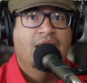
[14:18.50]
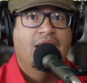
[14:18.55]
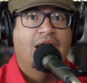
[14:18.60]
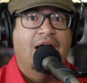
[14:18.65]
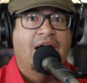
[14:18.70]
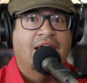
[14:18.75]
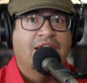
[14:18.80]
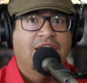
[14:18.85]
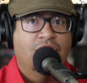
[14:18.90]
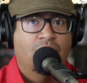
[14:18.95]

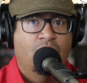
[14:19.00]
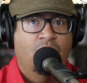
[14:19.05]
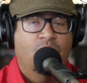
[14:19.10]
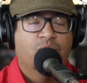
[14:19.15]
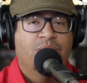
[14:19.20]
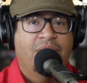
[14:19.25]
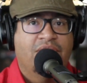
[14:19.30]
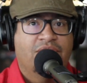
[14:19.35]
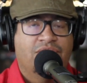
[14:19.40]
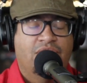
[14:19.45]
I need to
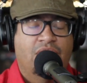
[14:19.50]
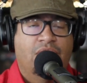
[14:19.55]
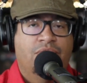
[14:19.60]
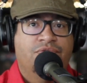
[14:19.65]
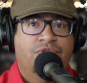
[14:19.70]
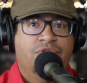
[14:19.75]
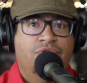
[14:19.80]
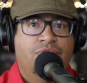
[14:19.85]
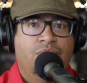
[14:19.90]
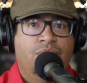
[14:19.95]
hold
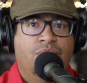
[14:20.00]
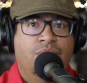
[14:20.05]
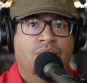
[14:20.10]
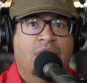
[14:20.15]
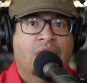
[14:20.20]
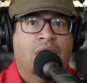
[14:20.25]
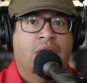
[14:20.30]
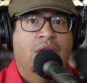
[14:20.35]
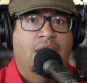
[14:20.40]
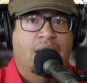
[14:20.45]
myself to
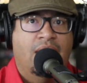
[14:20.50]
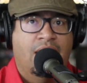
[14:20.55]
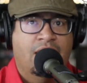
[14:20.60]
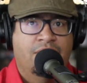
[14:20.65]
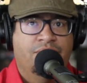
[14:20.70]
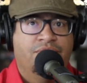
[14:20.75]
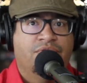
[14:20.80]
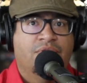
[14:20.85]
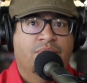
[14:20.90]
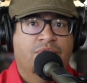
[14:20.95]
a clock
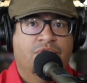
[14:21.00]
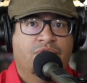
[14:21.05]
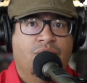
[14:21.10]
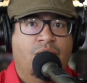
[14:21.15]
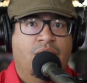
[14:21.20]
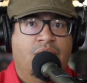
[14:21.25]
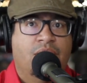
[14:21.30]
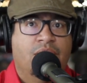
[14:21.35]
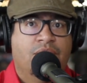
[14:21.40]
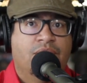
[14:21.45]
of some
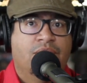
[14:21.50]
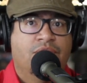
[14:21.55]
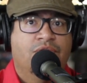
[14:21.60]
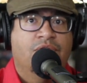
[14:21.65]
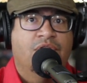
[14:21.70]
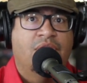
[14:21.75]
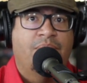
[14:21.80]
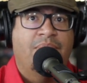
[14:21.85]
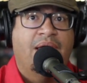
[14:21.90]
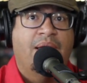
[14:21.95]
sort
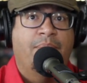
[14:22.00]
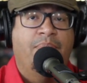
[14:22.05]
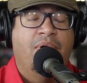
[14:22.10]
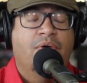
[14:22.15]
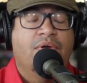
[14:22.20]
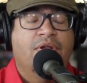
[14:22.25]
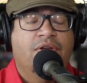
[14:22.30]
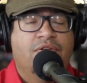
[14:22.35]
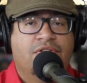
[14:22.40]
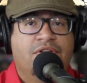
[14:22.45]
so that my
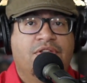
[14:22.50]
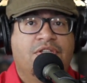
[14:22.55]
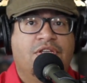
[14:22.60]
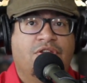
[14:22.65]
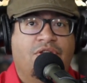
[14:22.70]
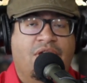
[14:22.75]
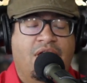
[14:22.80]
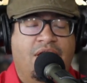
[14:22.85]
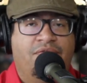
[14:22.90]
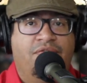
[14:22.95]
opponents
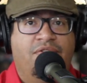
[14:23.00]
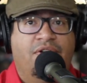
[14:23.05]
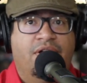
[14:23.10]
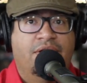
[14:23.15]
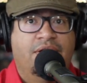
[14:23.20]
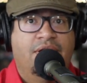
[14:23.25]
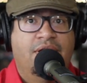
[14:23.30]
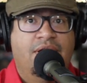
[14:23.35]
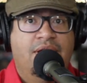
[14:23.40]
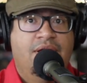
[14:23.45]
continue to have
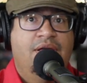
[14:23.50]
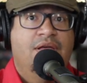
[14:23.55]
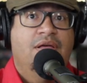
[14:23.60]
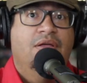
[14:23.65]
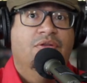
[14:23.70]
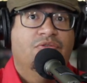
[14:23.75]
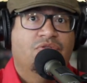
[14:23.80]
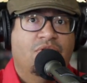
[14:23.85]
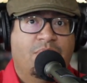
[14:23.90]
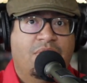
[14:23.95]
fun.
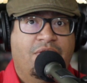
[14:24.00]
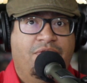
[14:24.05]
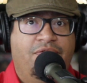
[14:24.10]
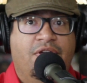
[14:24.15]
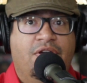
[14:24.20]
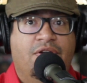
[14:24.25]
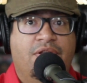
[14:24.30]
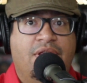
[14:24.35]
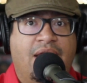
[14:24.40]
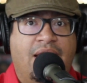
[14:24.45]
So I'm going to
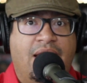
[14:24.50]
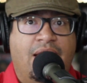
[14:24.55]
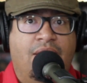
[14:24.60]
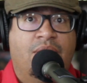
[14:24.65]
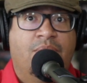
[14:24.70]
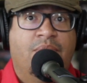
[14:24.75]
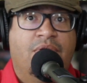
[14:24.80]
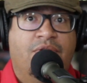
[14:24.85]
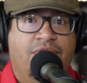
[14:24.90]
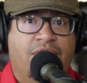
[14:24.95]
figure that out.
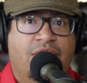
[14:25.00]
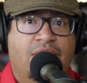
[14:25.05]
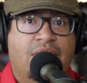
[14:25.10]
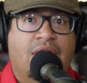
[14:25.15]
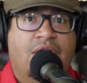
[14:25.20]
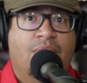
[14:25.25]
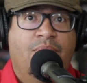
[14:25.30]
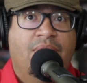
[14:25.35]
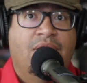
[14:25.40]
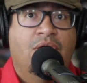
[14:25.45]
I'm going to figure
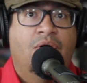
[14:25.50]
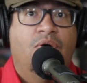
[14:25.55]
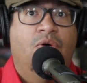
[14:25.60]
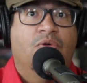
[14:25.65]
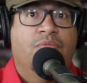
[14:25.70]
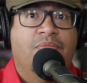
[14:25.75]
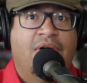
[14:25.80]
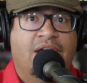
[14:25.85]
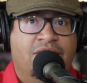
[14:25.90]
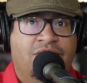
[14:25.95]
out a way to
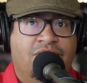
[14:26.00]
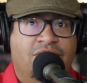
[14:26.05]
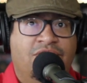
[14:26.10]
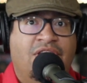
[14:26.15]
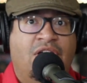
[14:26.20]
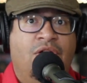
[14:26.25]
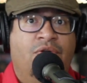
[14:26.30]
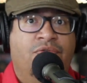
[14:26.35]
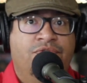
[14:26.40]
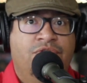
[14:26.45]
hold
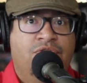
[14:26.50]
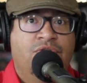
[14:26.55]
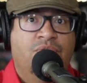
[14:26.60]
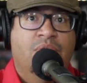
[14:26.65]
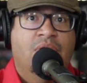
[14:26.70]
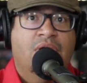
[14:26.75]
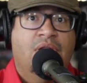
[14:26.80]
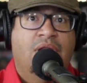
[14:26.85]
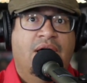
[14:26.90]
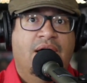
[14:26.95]
myself to a
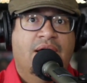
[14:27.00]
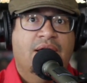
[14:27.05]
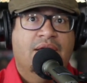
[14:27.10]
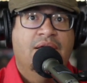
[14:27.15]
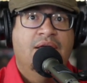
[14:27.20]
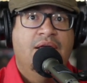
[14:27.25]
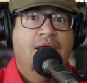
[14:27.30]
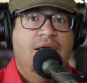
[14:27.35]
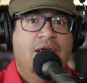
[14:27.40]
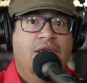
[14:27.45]
clock
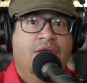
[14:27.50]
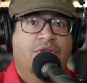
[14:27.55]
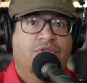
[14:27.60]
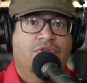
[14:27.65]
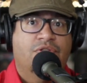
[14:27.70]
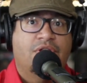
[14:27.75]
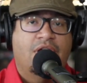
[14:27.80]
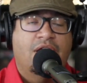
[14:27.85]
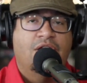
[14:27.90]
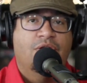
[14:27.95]
so
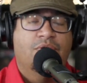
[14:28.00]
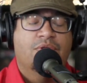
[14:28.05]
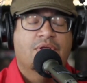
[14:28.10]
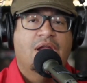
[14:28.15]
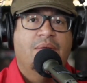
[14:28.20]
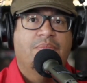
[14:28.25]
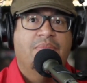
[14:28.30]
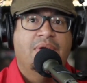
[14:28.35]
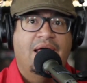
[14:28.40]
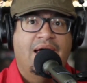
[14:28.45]
that I know that
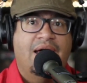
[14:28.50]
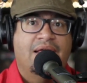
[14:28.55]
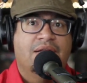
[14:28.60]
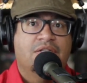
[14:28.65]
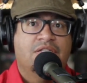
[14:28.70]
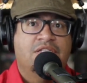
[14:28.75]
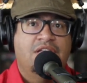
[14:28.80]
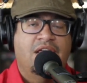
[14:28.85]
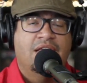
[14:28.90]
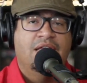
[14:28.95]
I'm not
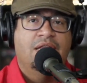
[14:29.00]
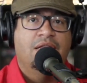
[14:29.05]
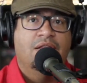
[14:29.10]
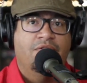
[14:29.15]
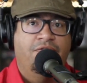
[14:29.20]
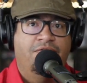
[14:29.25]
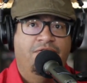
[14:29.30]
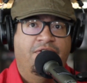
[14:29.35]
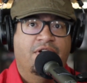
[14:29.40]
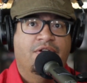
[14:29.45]
taking the
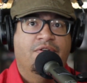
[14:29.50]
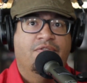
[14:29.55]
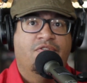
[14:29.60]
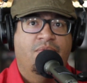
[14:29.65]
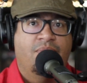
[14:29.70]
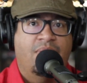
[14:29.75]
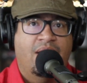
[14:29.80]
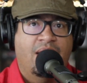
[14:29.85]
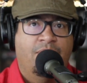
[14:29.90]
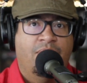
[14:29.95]
fun from
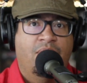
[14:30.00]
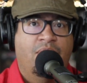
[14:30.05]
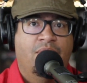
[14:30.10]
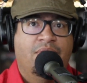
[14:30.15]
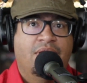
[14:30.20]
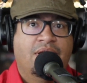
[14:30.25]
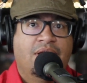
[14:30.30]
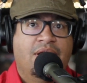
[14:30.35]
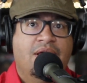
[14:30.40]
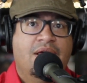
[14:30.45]
my
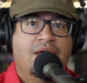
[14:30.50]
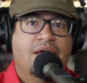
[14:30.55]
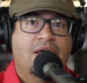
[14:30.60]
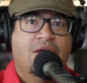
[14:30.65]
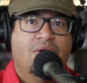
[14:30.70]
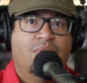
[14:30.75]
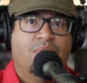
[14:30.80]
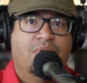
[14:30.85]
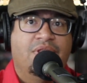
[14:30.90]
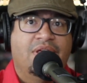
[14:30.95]
opponent
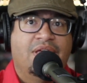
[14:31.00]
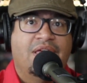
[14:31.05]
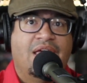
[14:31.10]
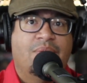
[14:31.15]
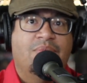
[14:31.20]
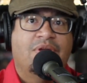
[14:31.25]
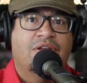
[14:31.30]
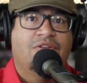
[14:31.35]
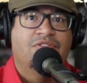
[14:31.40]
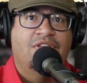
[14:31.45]
with a
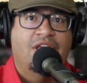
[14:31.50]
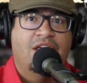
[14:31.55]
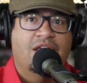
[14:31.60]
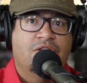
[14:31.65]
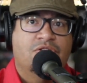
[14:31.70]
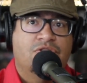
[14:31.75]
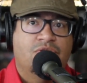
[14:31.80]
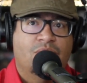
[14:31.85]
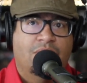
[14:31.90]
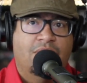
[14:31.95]
game that's
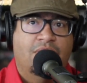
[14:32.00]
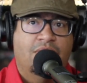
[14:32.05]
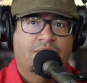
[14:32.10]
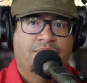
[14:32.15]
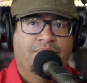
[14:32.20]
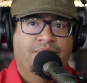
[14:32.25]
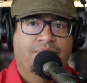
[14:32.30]
taking too long.